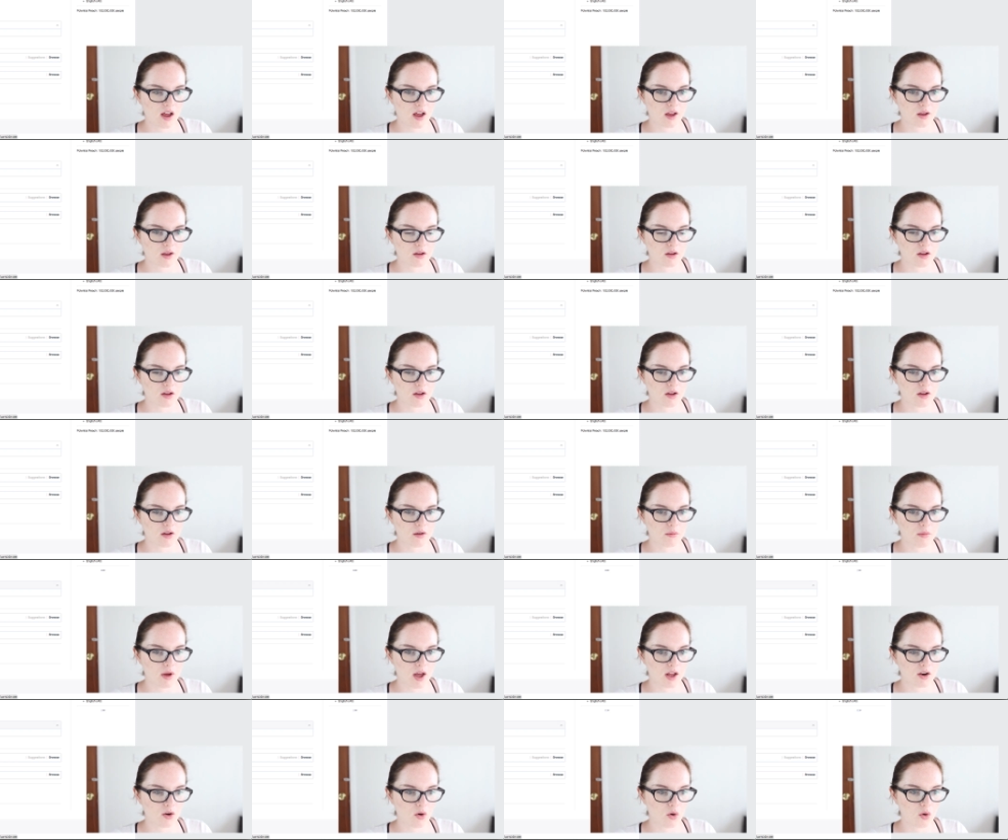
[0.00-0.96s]
And
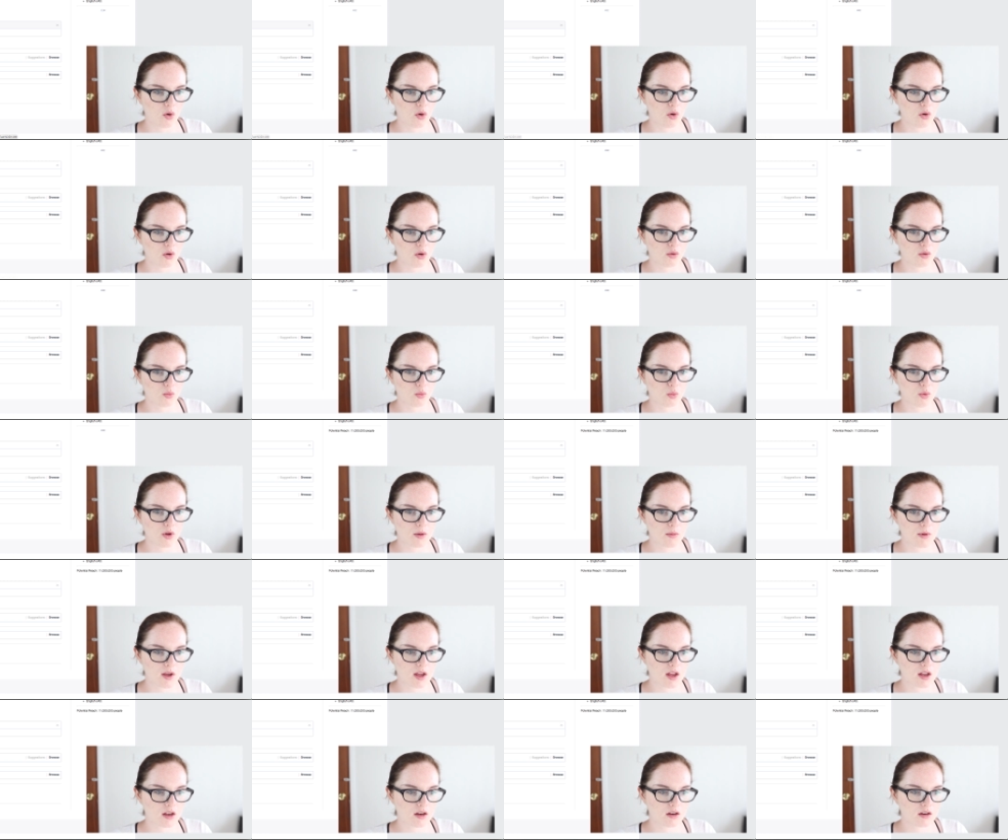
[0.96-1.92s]
all
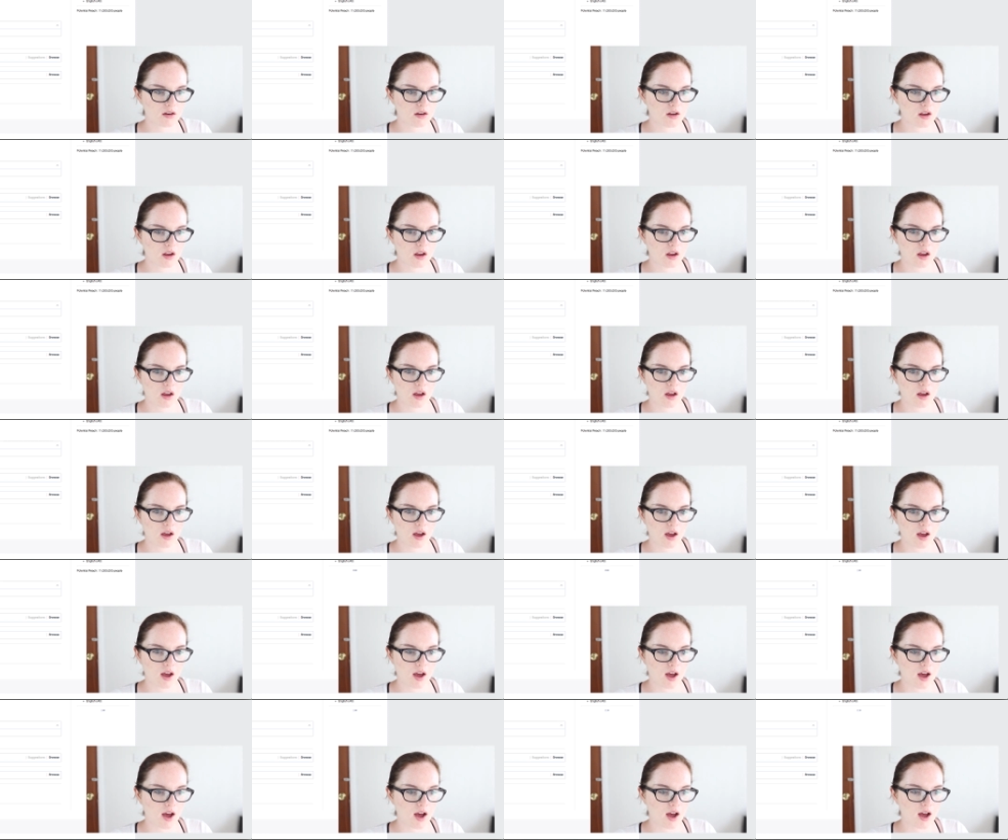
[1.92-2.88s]
women,
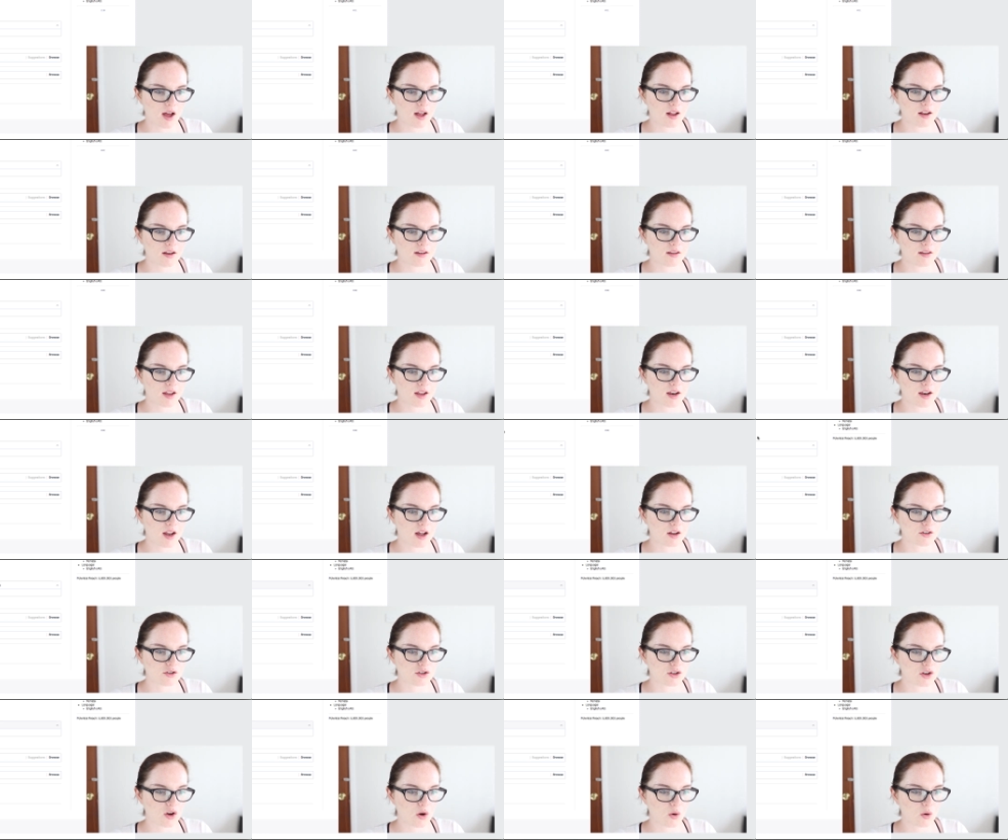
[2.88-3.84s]
and then
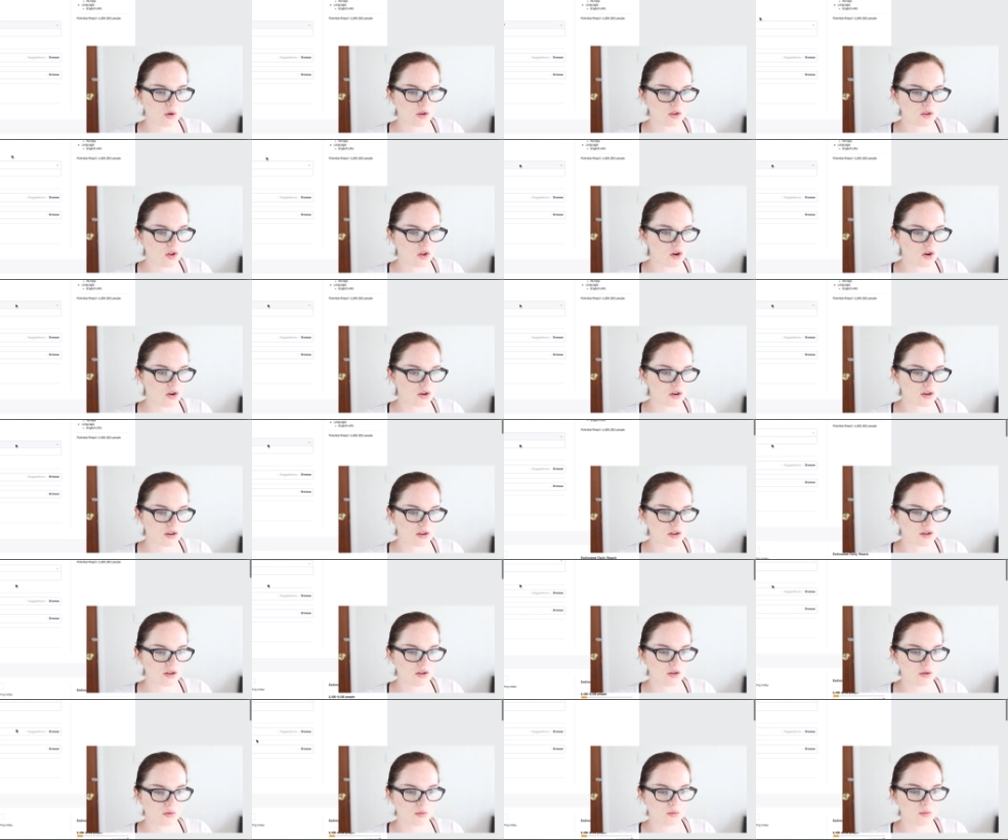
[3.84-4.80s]
as you go
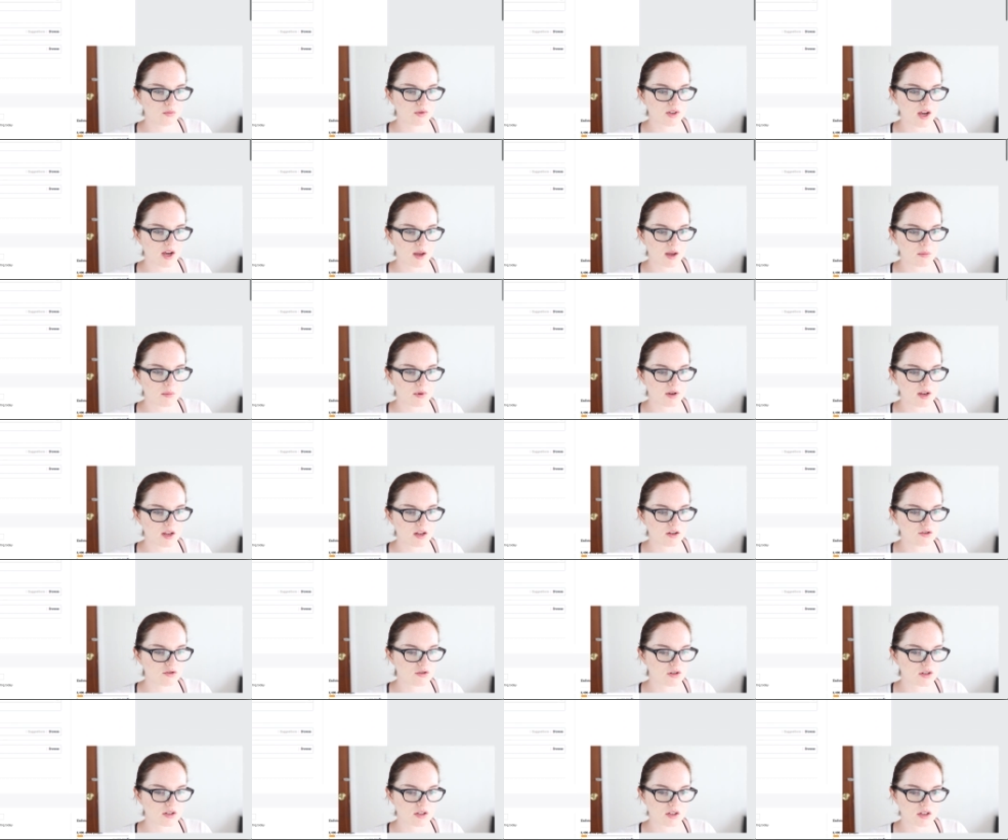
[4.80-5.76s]
along you'll type in
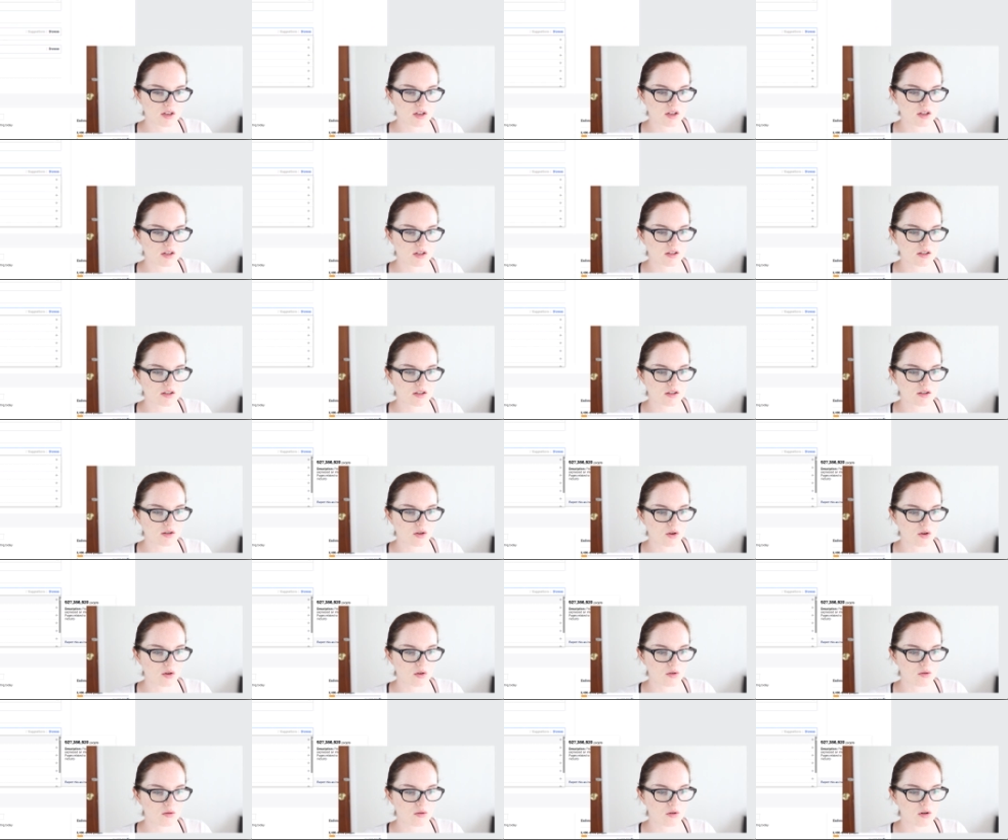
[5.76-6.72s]
interested,
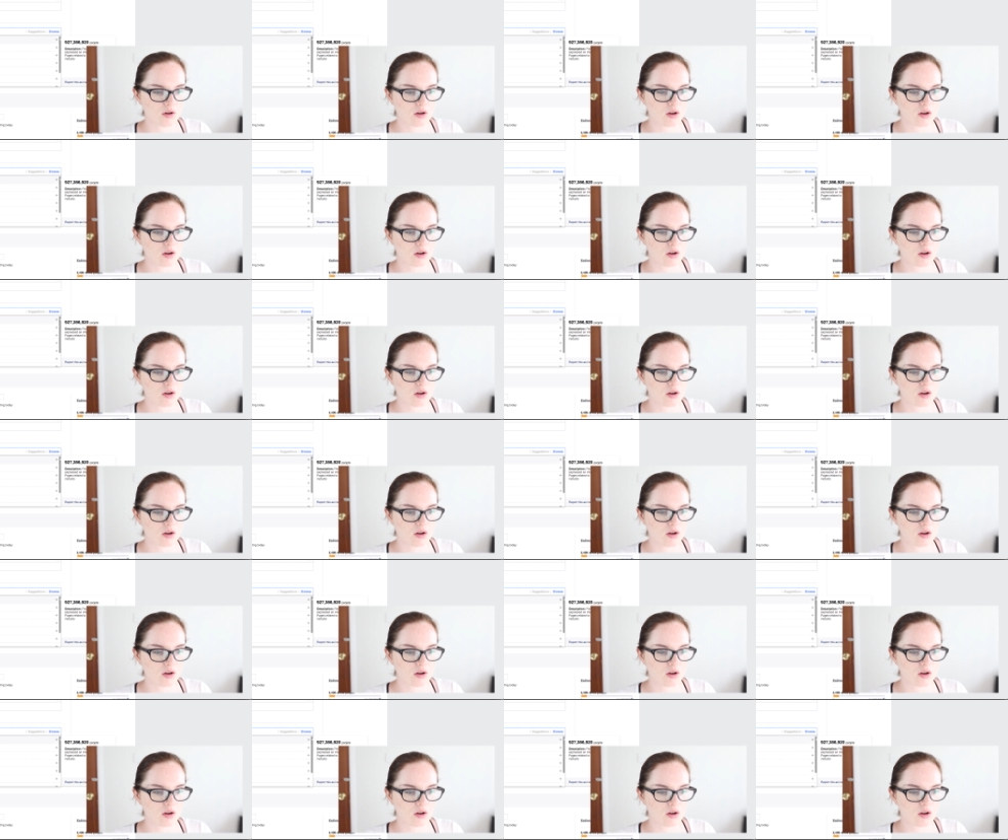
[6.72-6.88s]
so